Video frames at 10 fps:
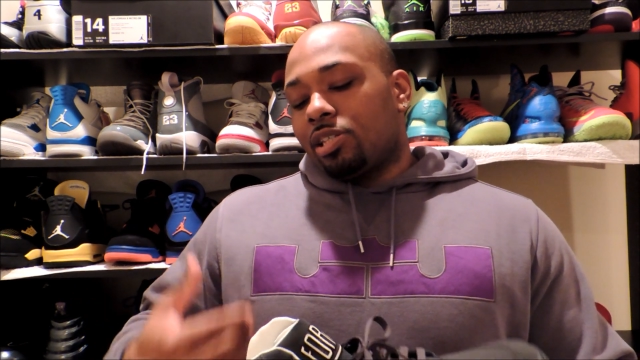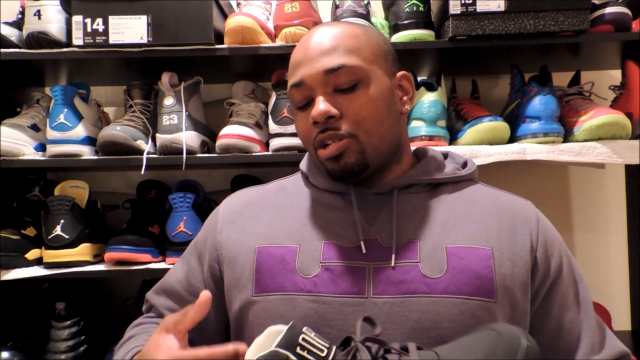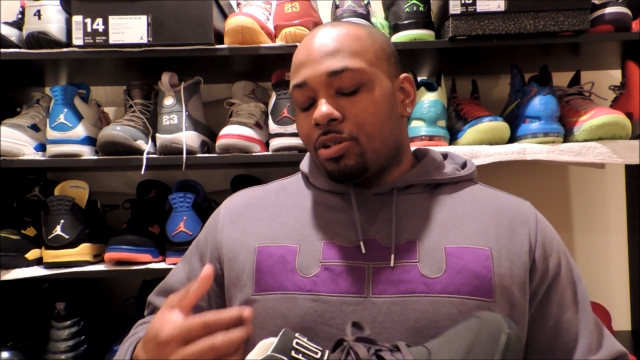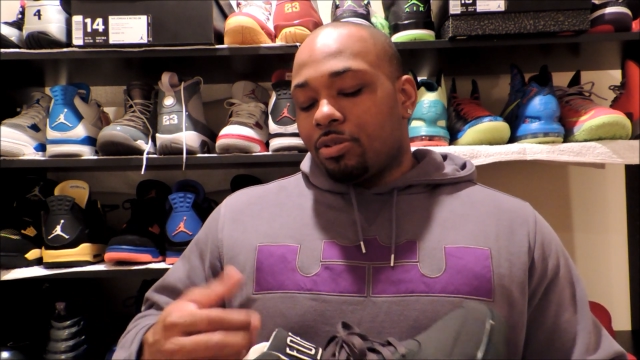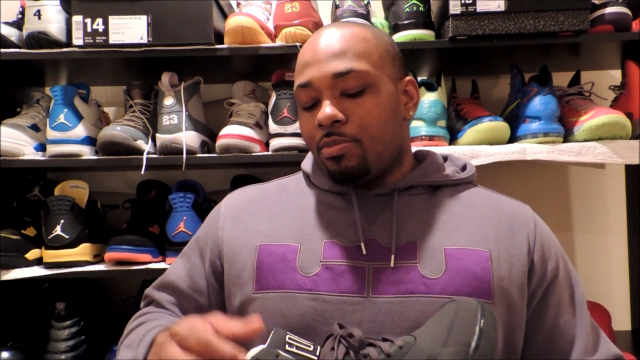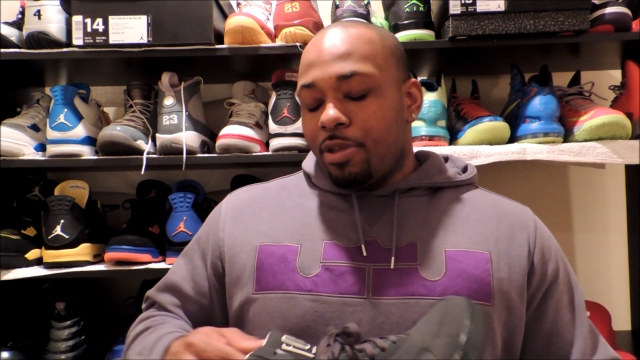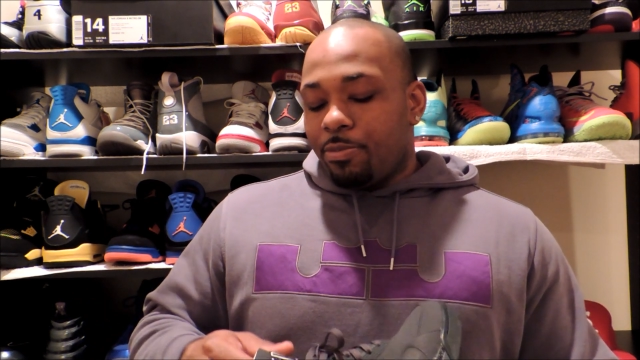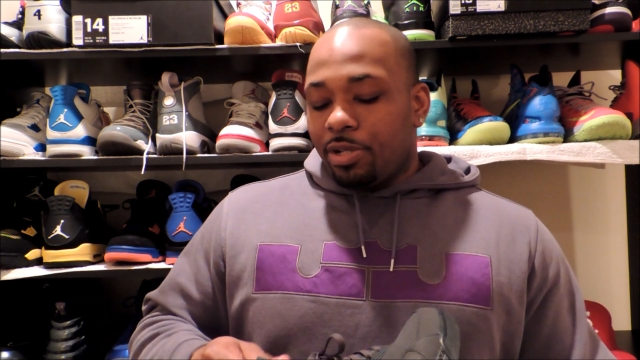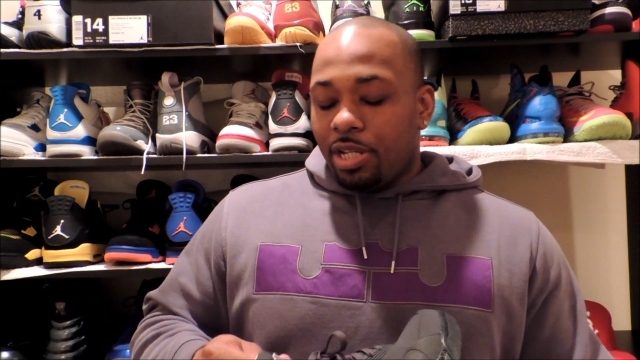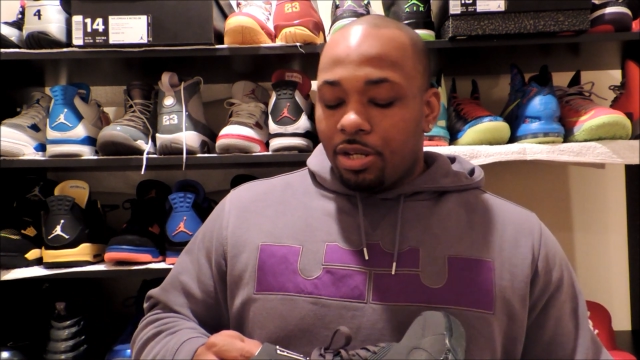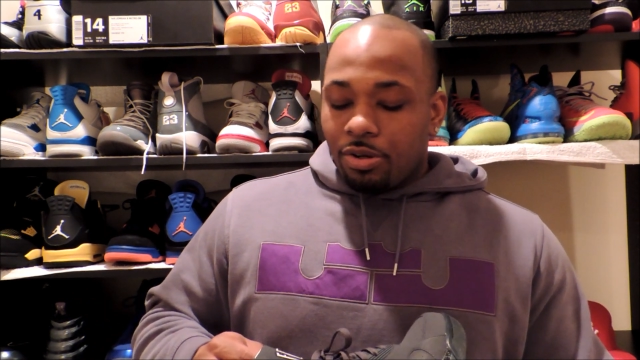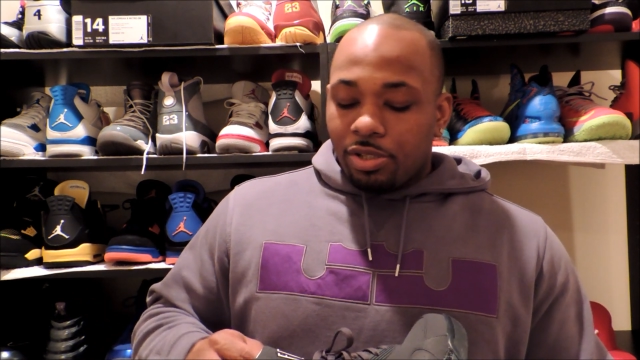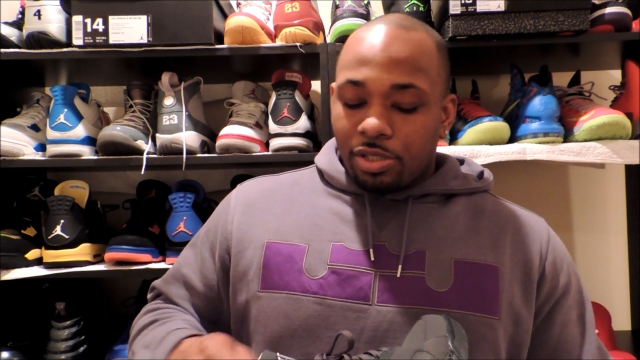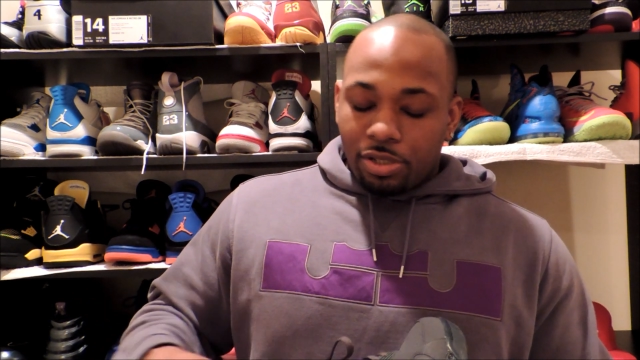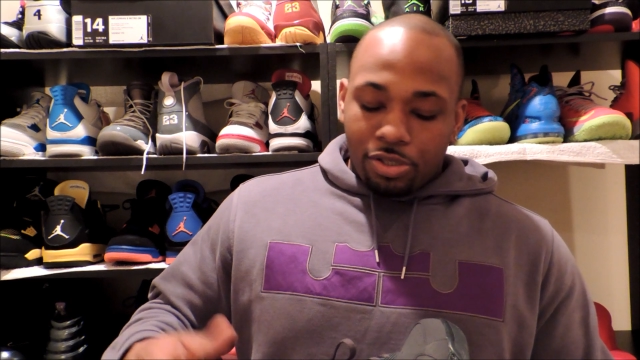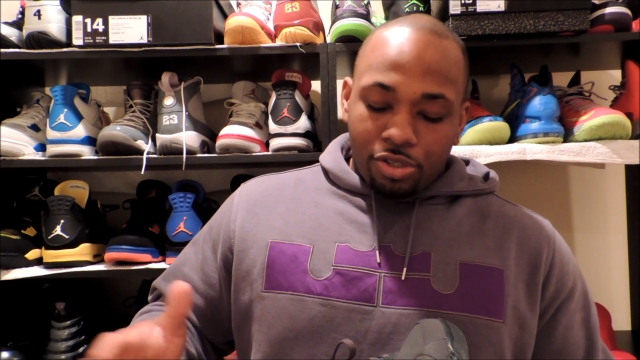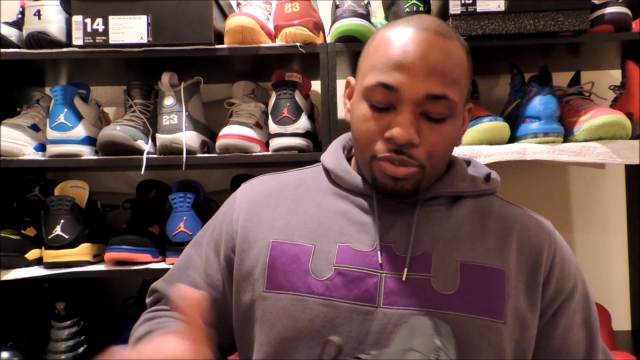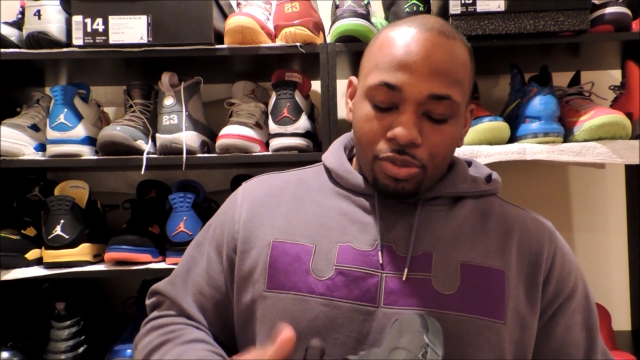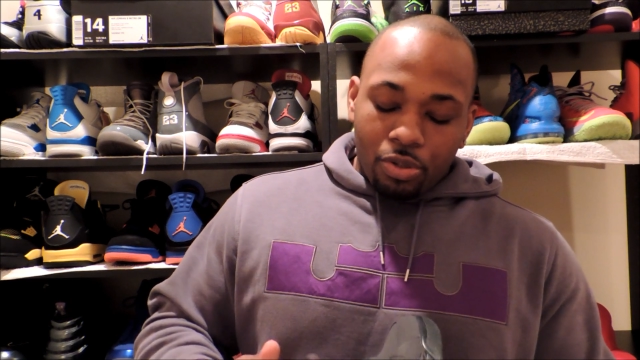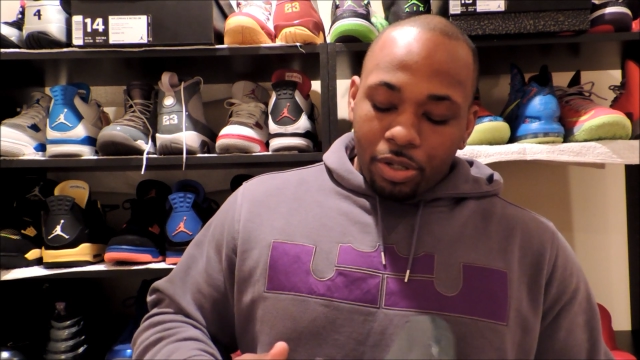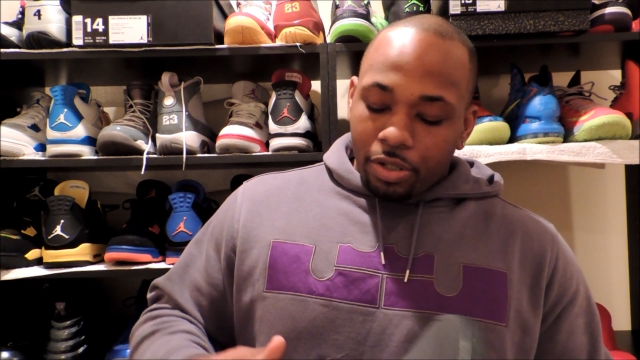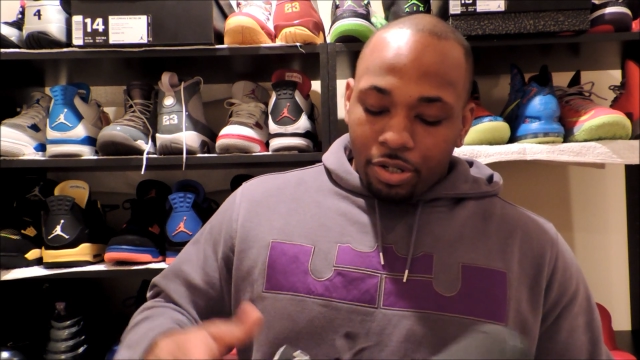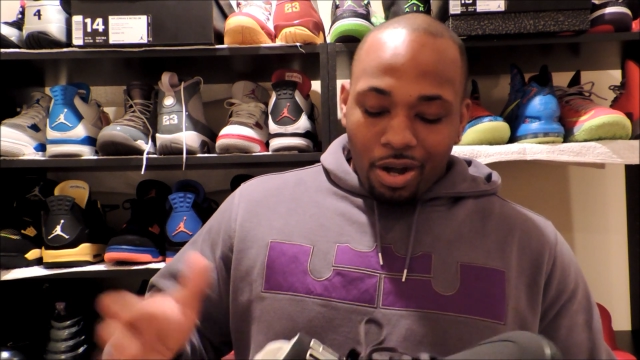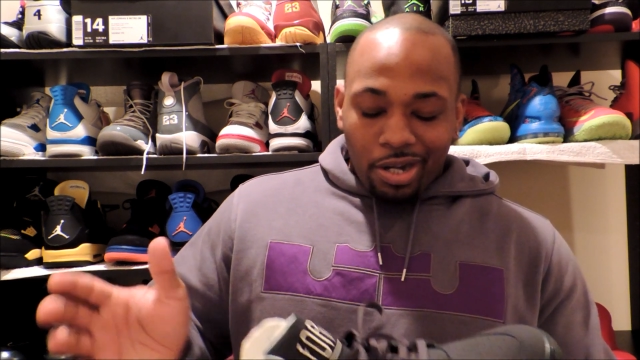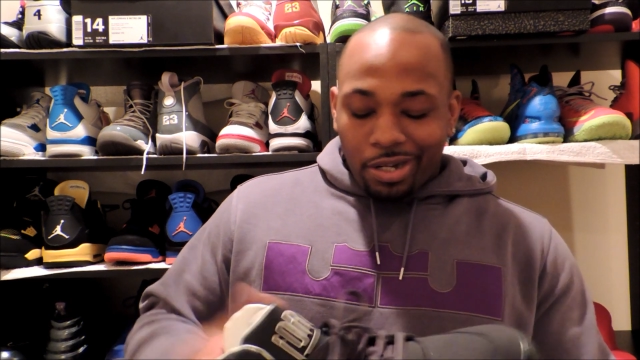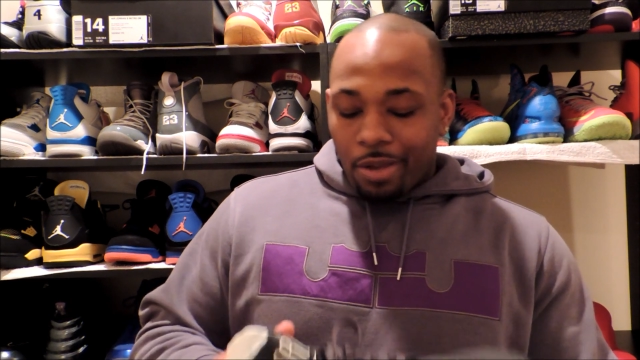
so people did notice that the shoes glowing in the dark,